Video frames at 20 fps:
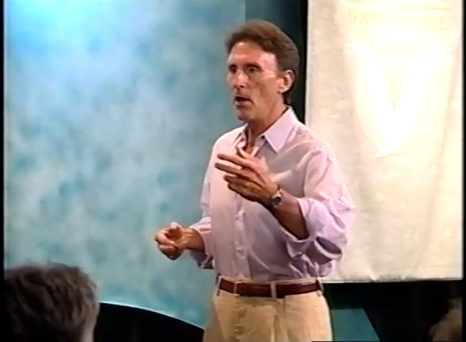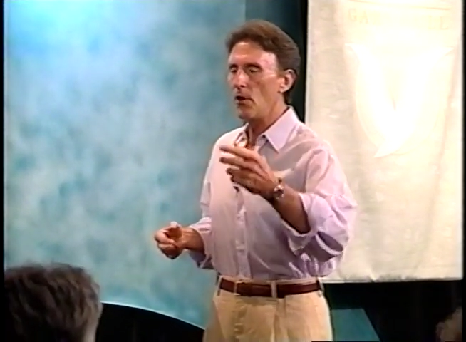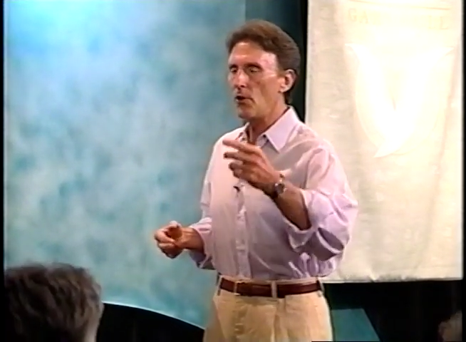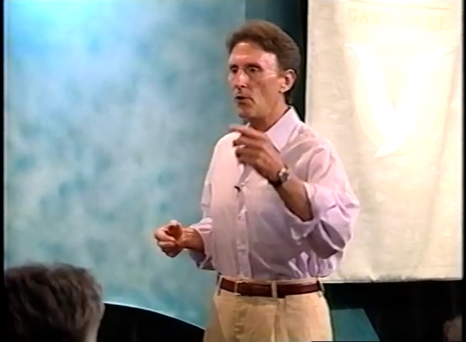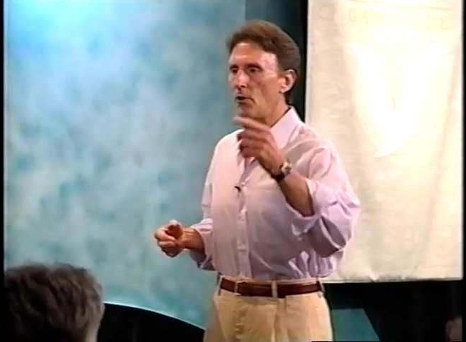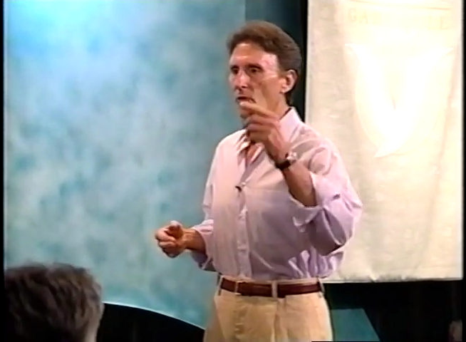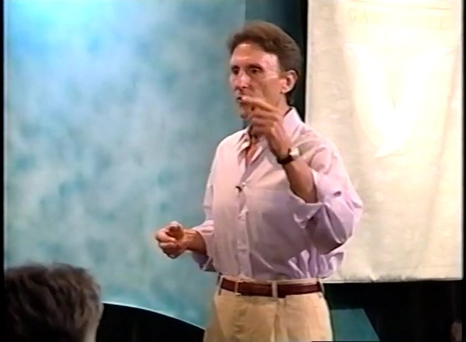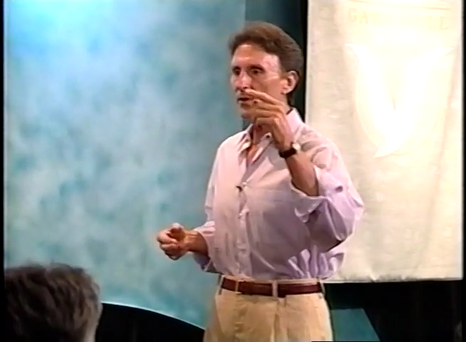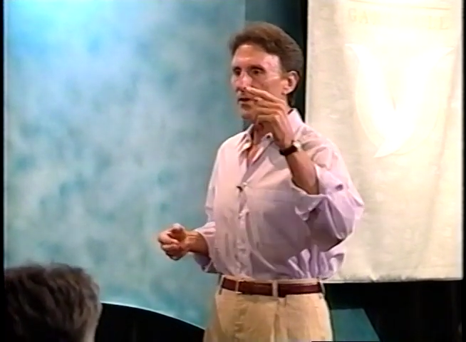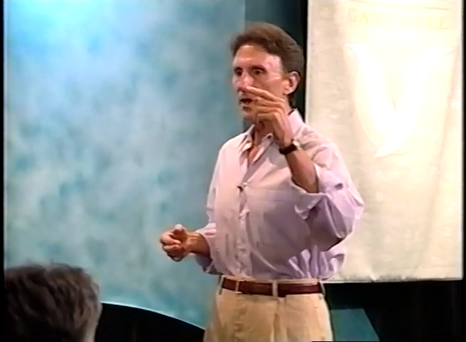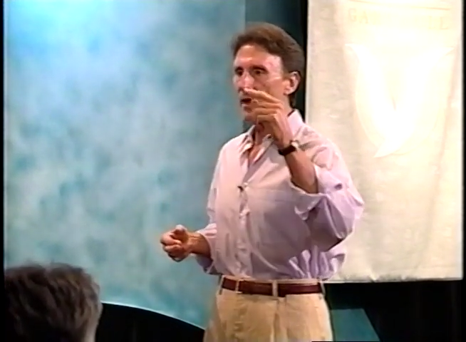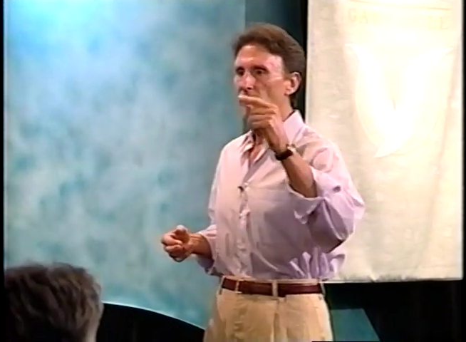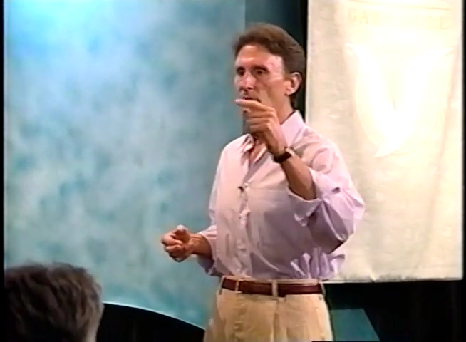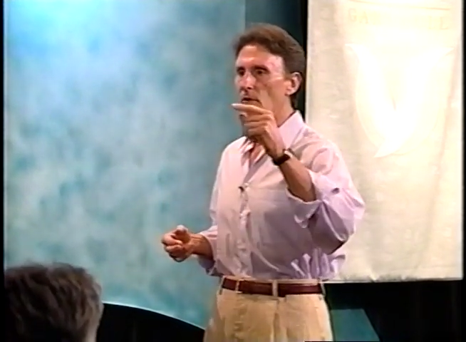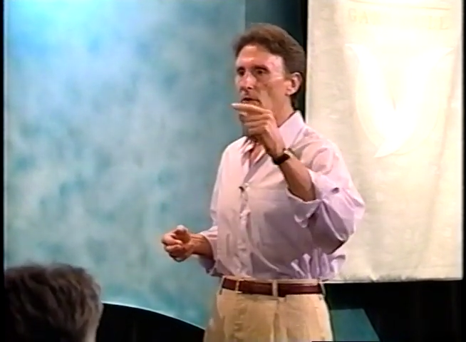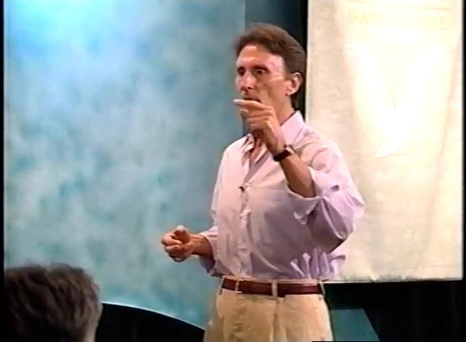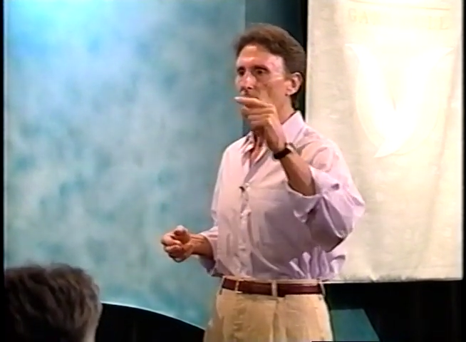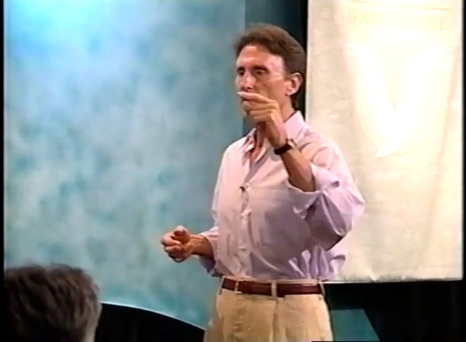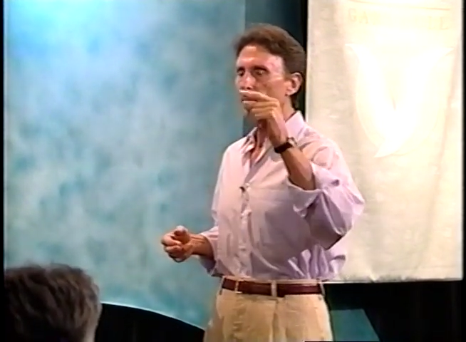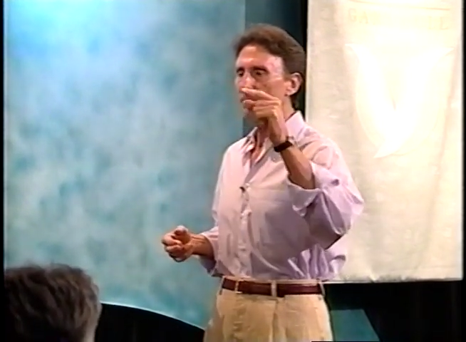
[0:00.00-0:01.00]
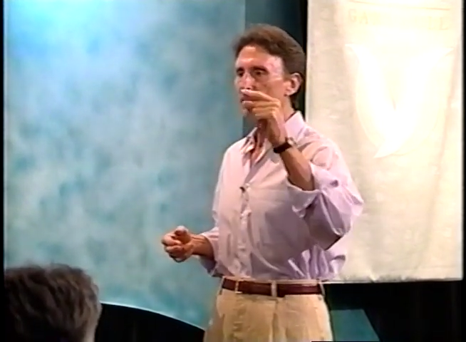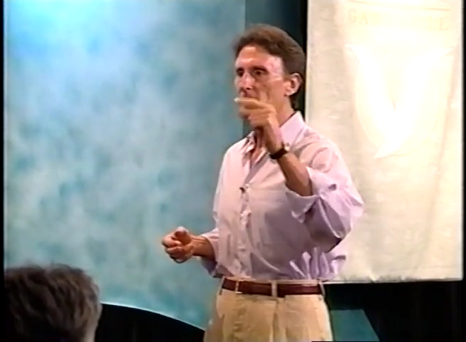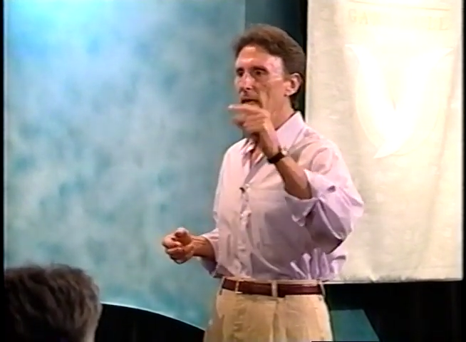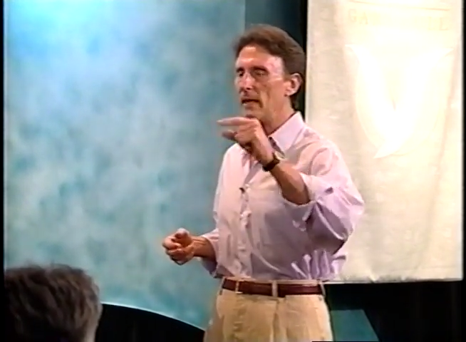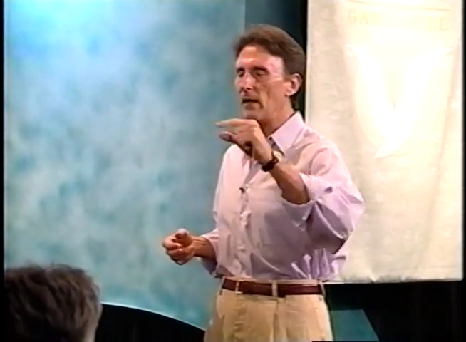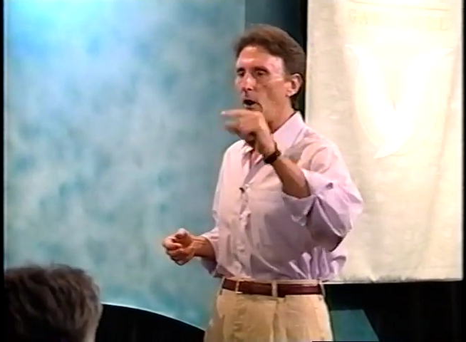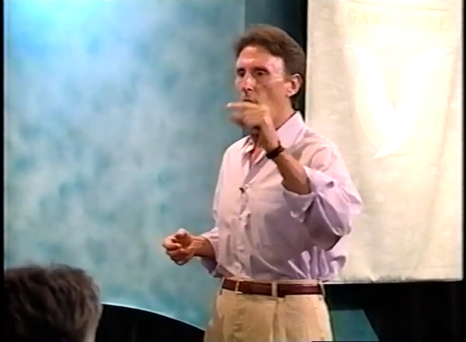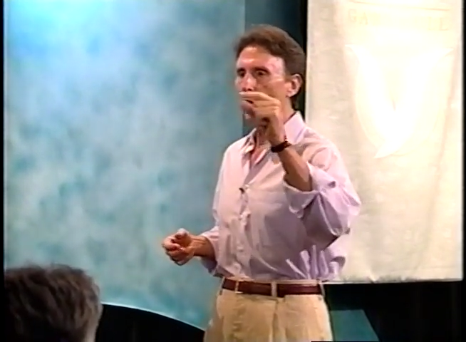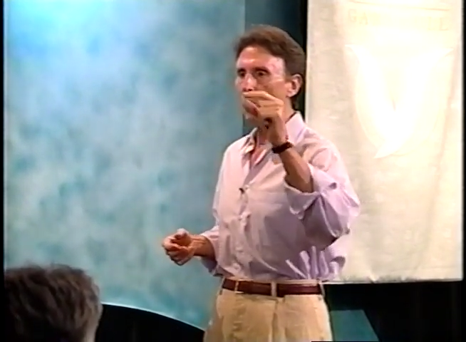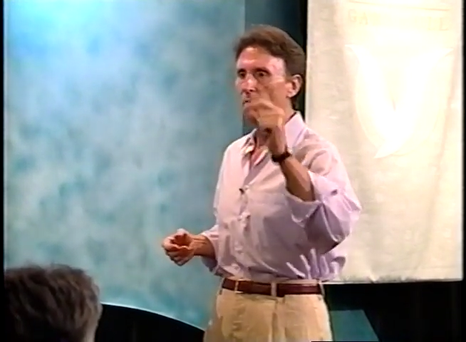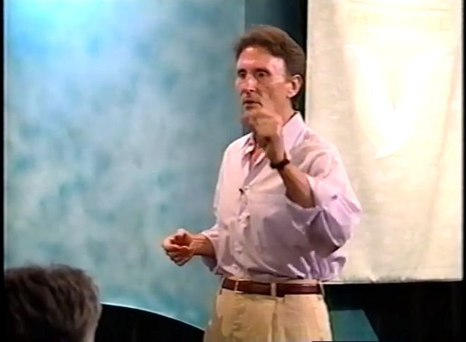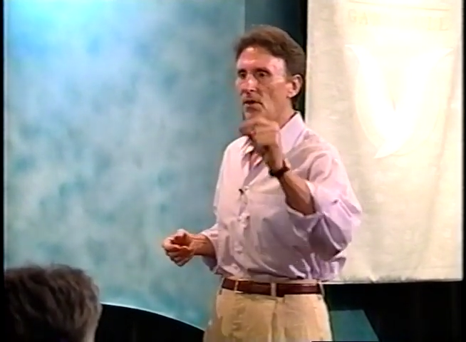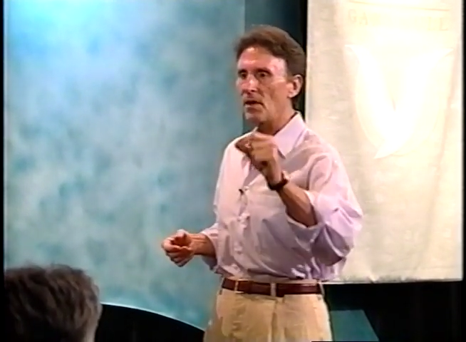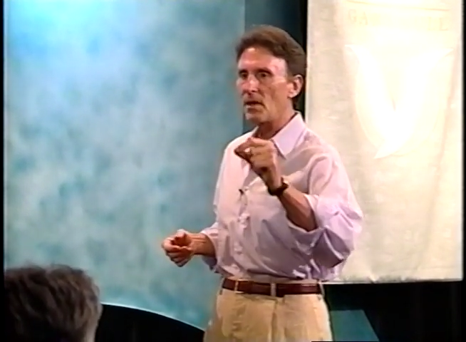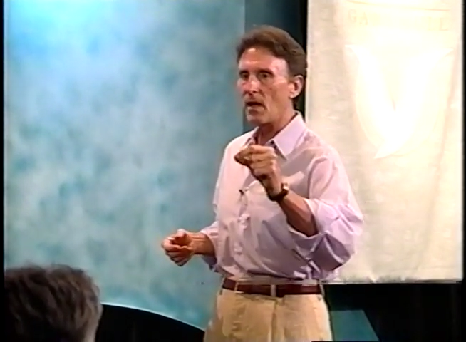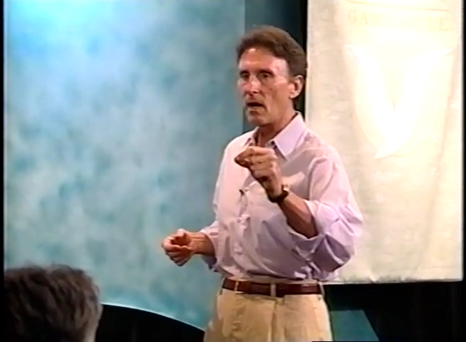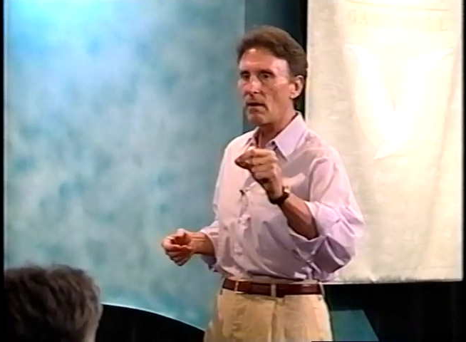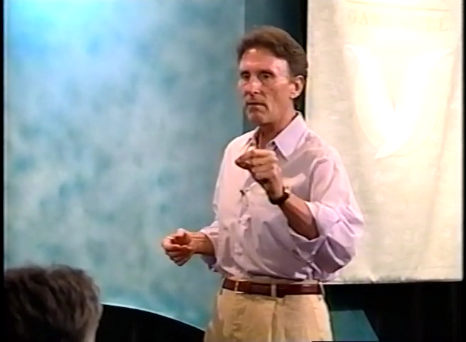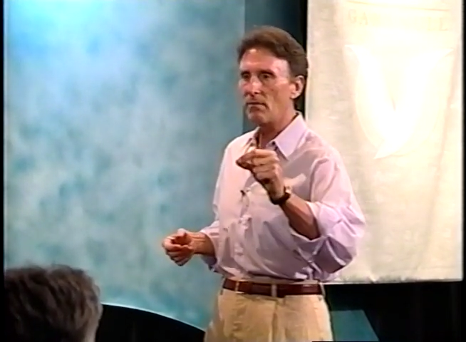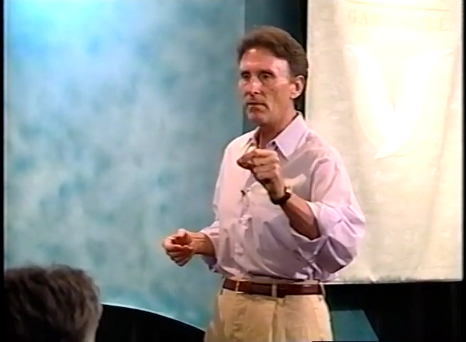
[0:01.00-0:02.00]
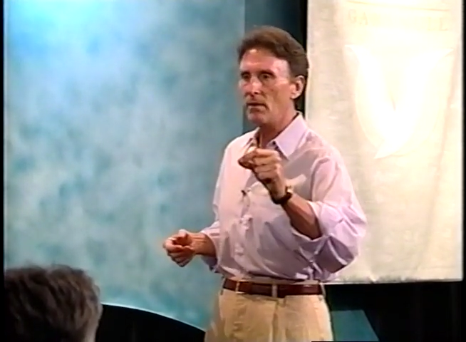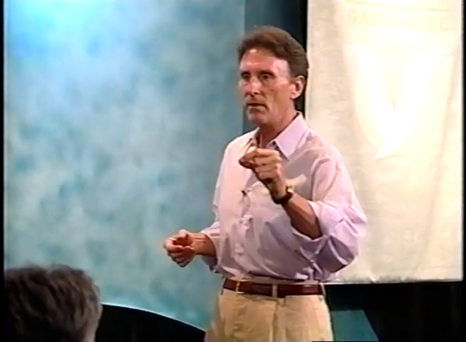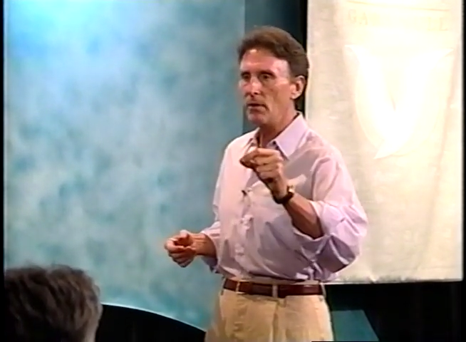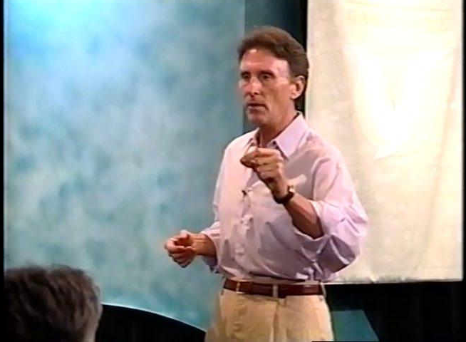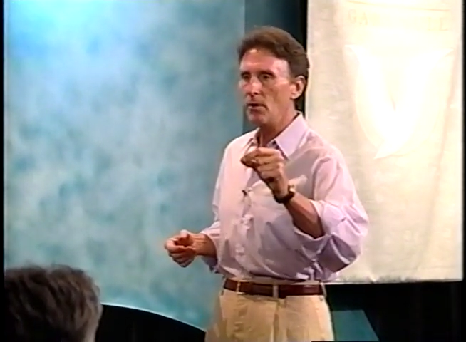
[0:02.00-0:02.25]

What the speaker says: you'll never be old enough